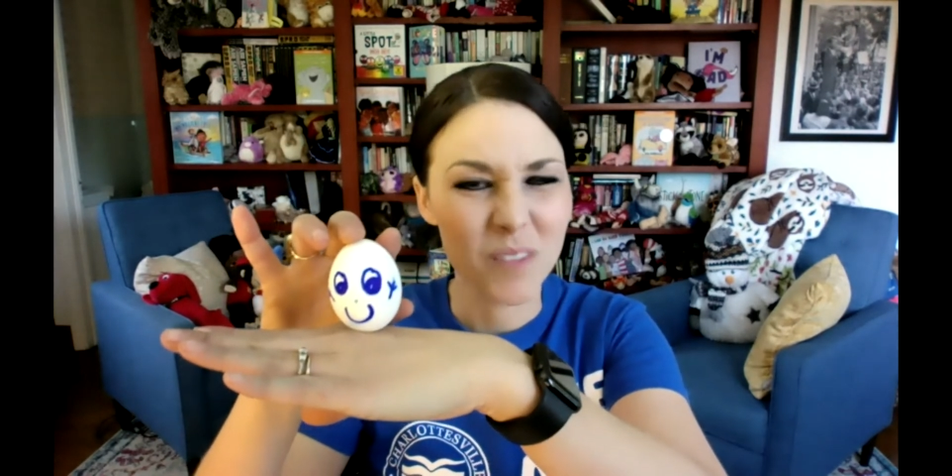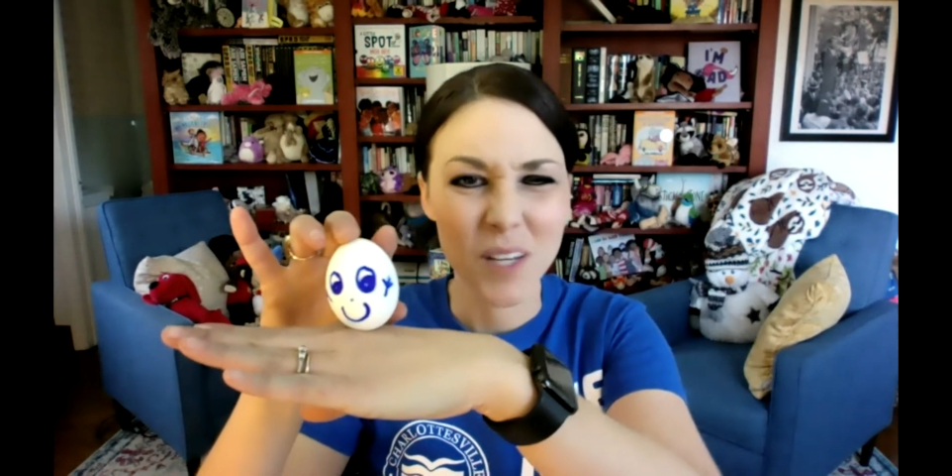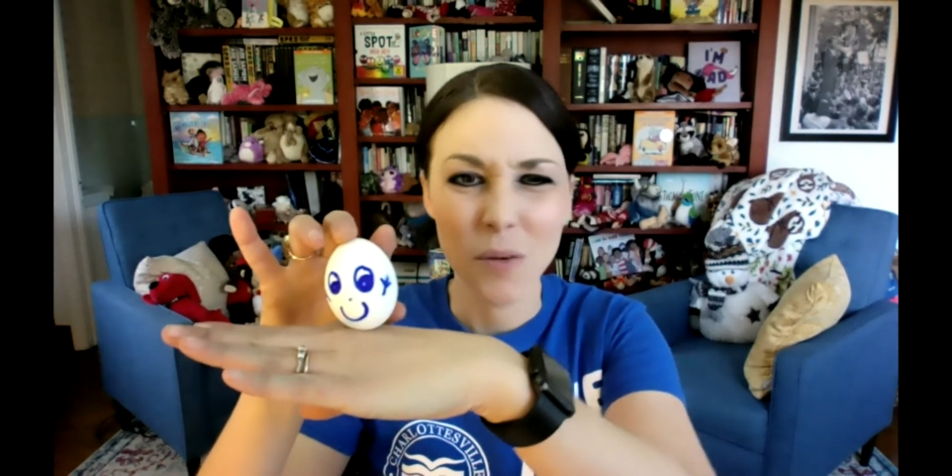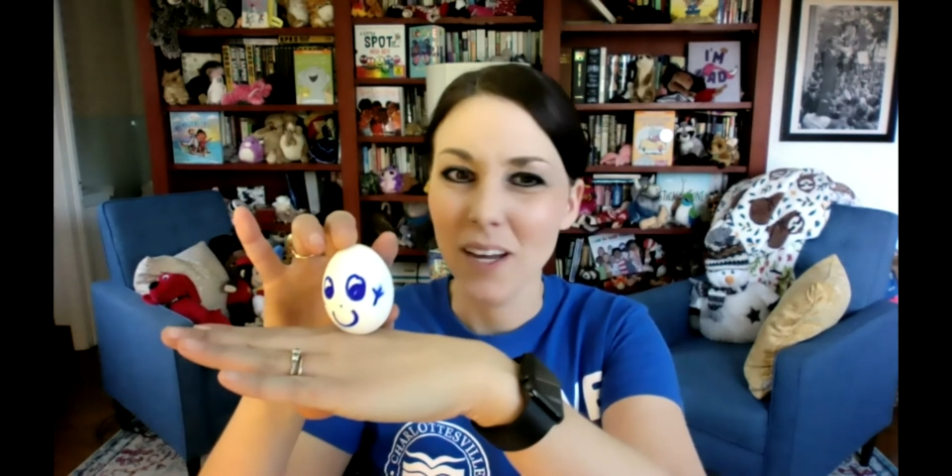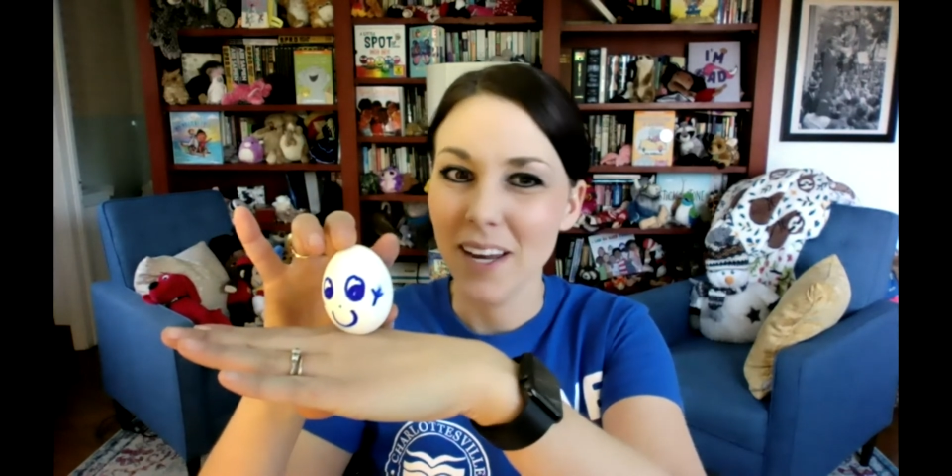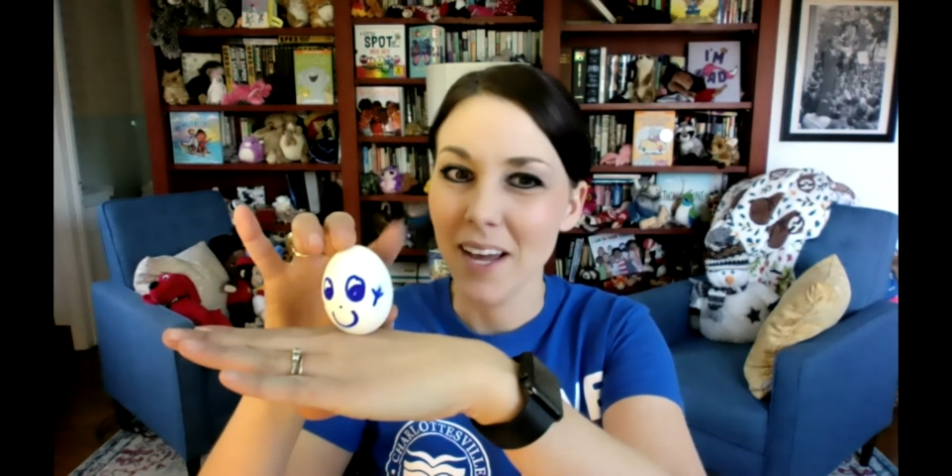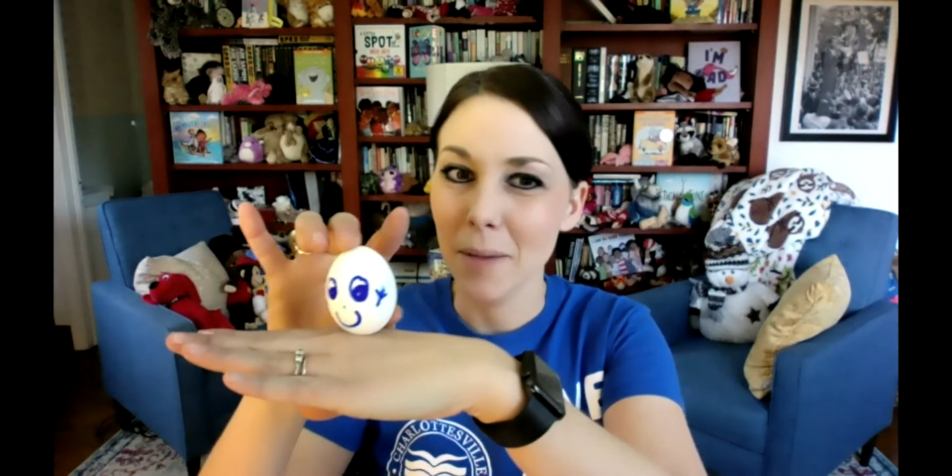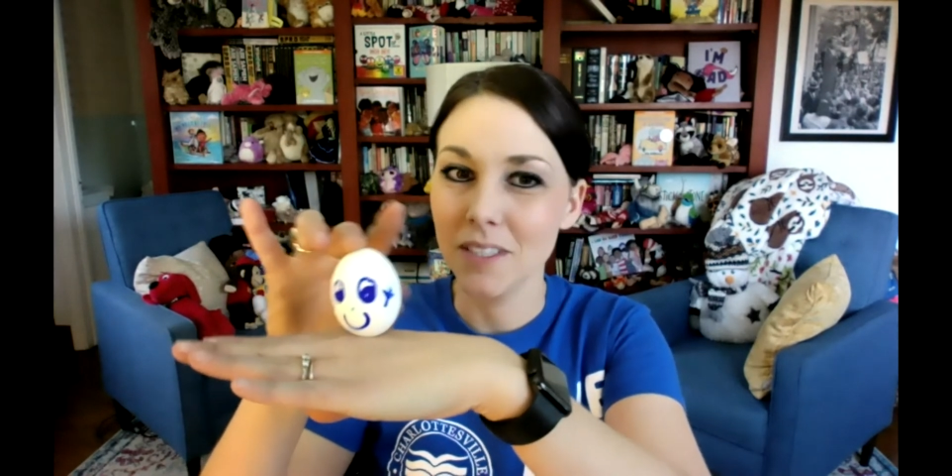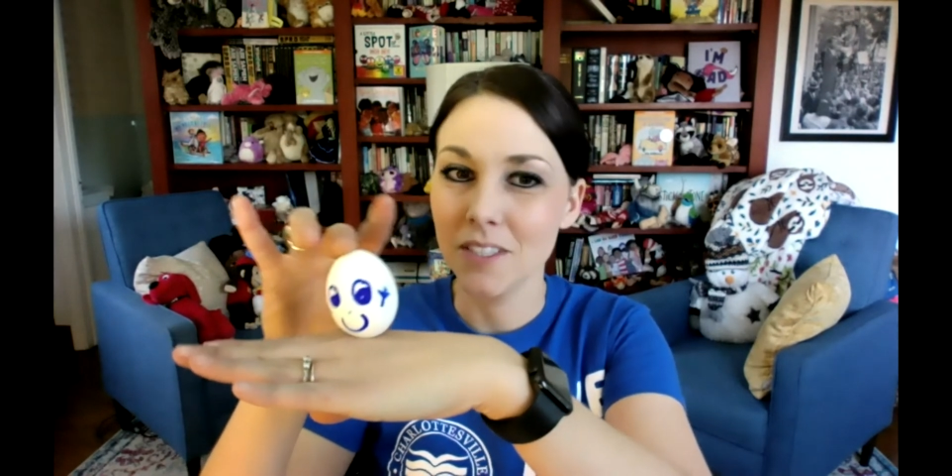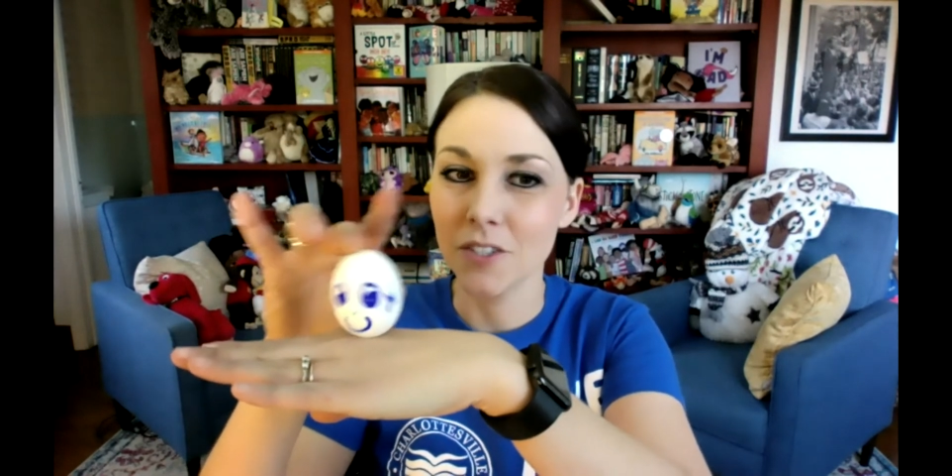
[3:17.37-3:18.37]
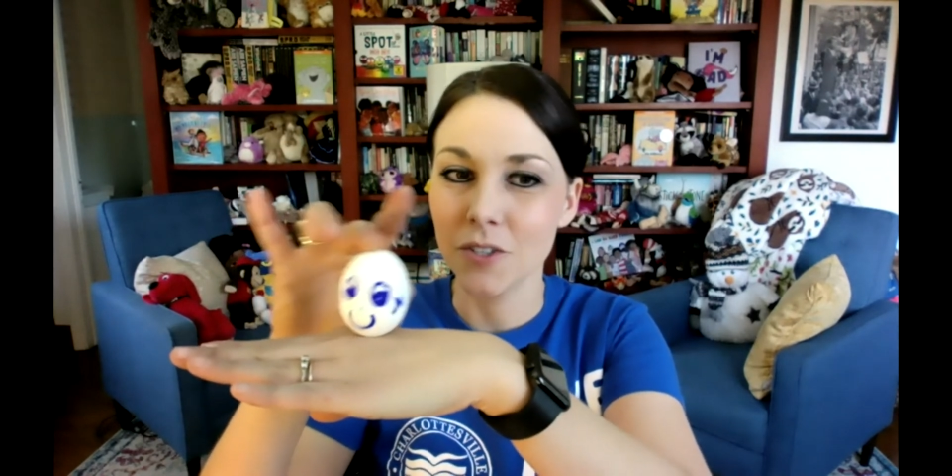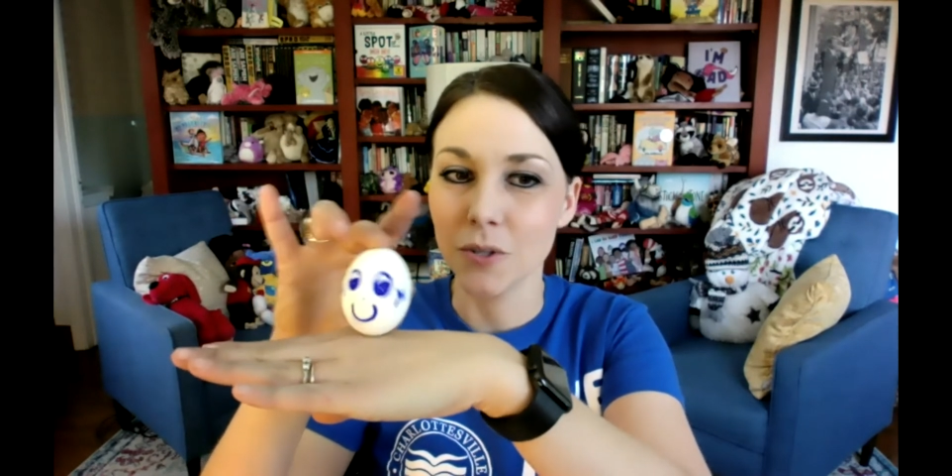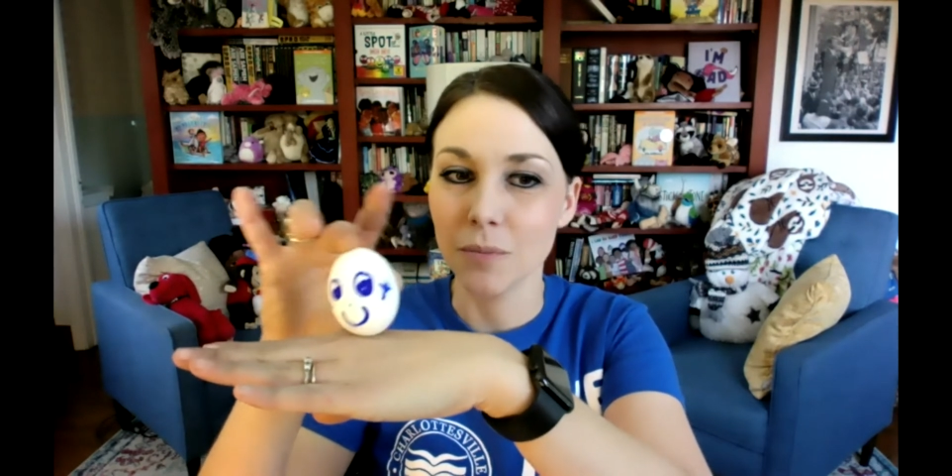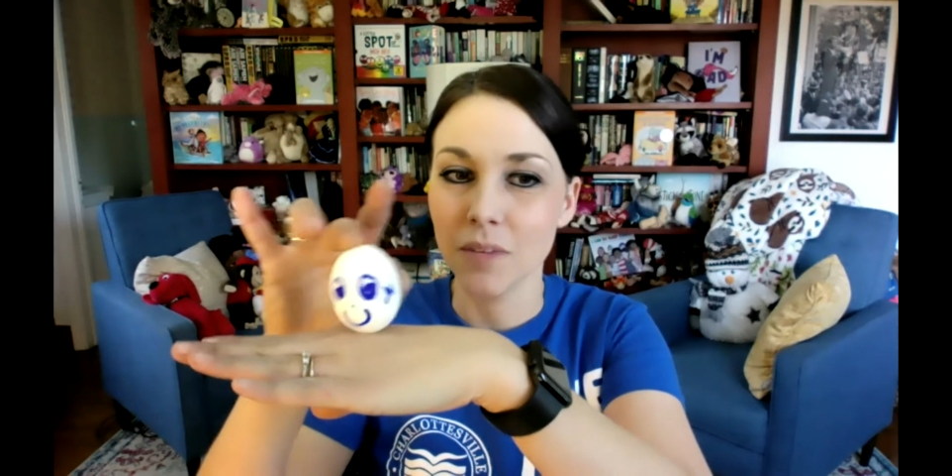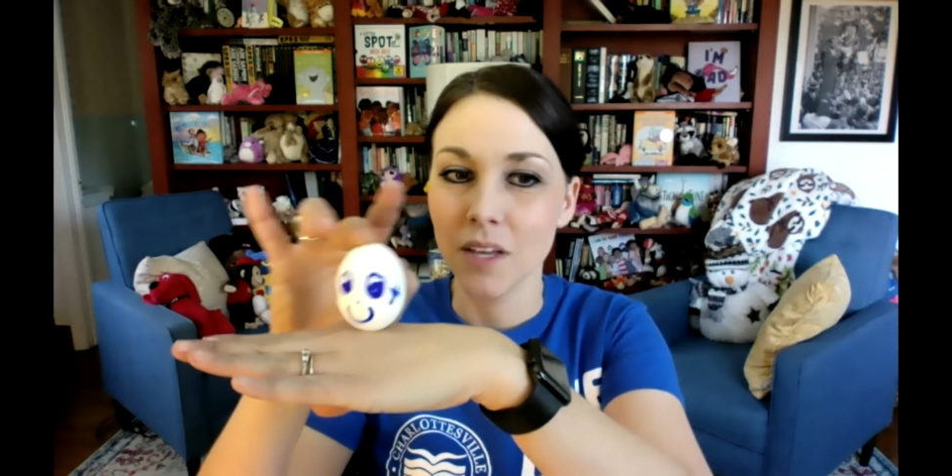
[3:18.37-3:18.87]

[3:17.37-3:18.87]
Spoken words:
And what happens to him?